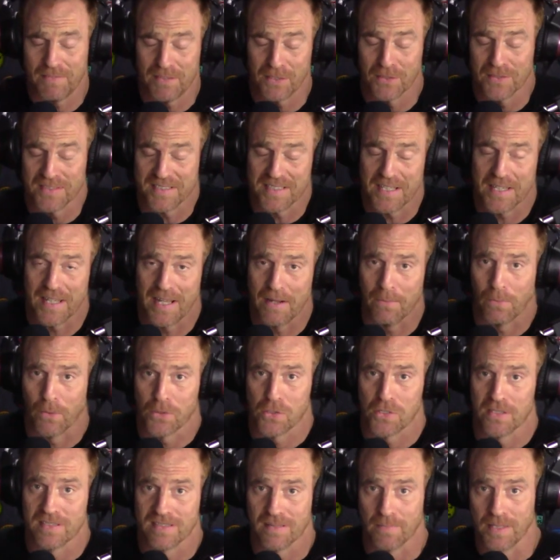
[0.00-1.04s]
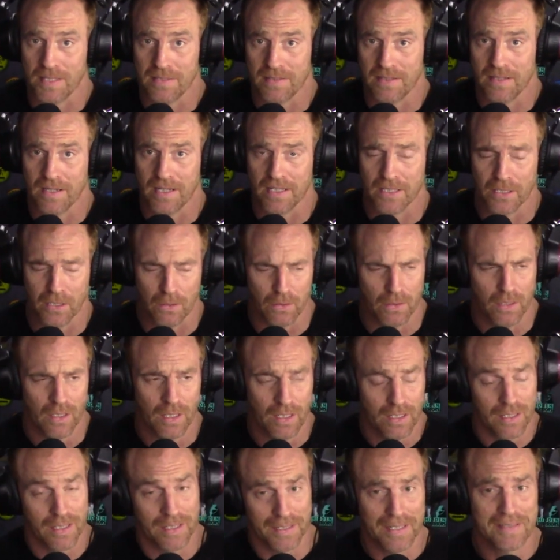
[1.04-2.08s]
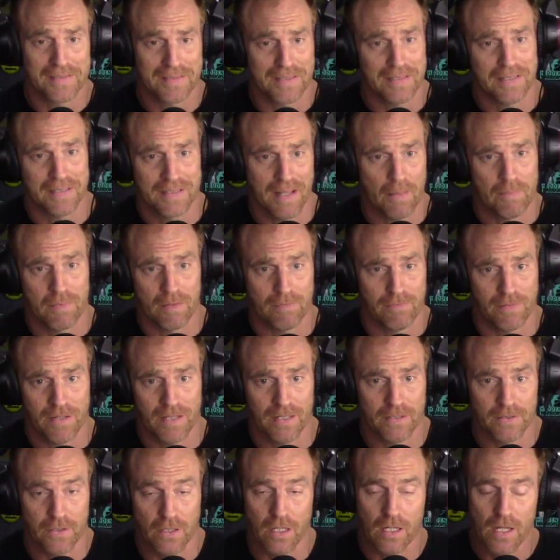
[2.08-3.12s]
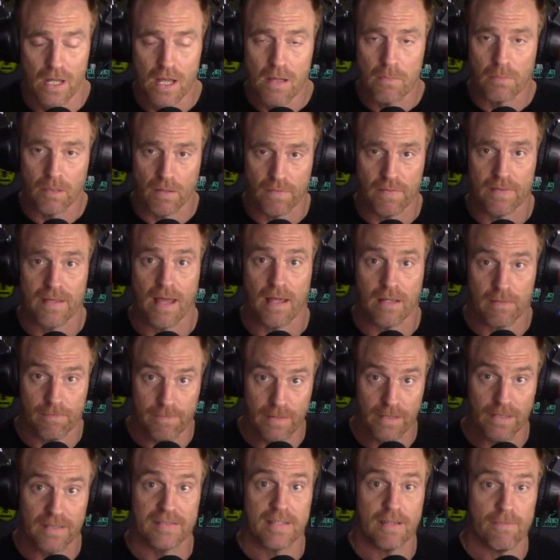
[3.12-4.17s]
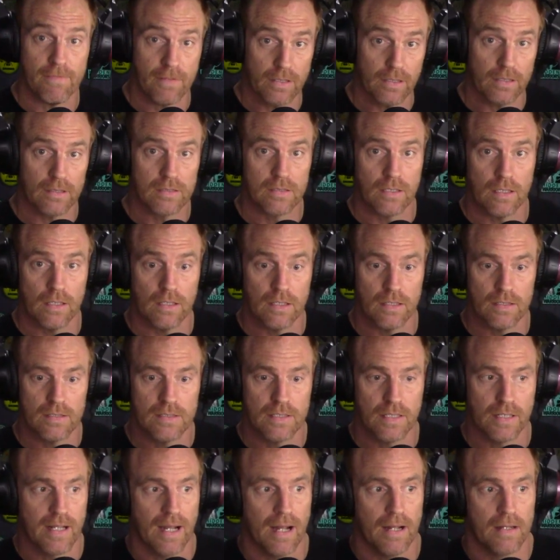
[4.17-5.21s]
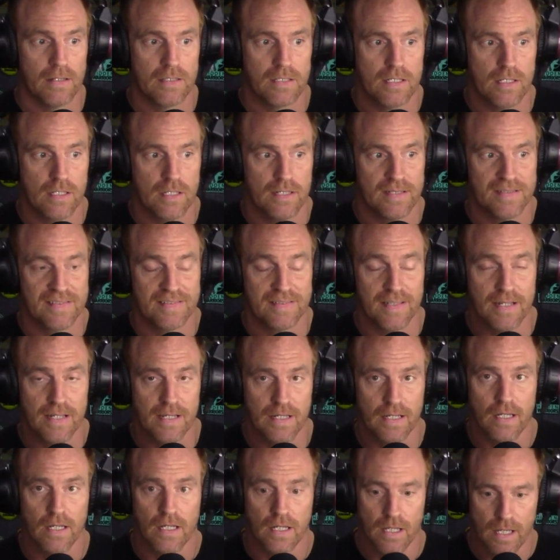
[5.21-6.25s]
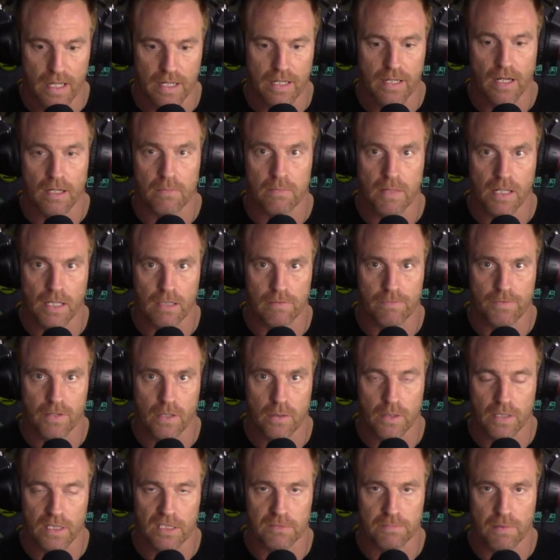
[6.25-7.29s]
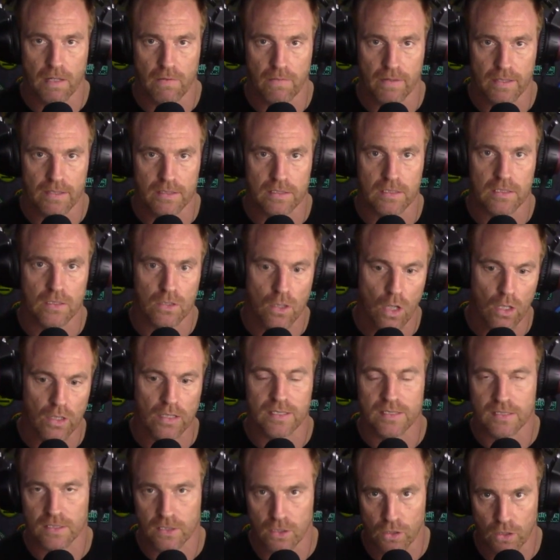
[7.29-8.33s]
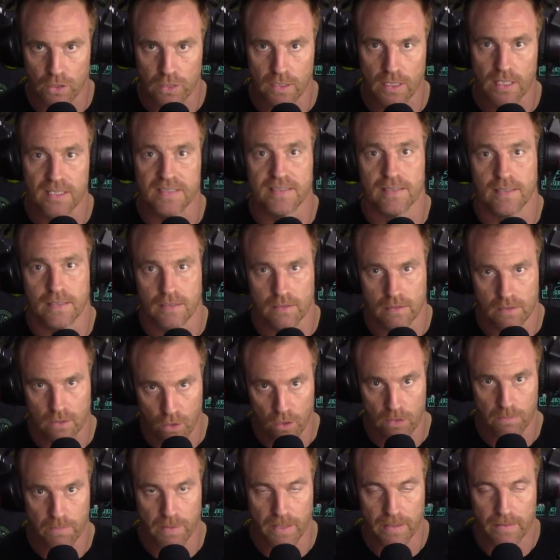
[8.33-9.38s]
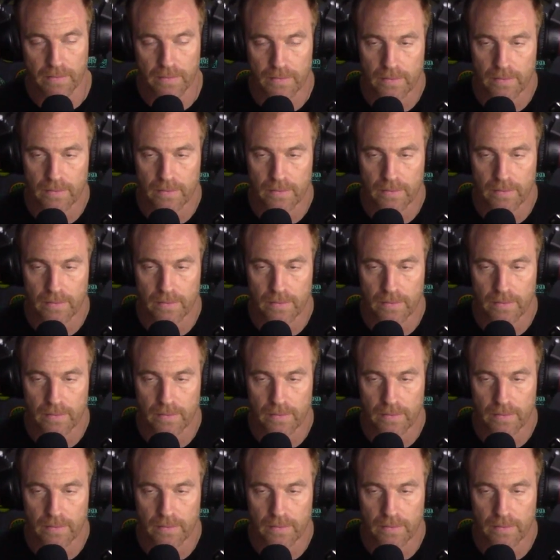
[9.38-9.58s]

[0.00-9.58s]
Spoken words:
You don't sit there watching something, do you, and go, can I see the depth of field here? But if the depth of field is difficult to see, it can make the viewing experience not as good as it could be.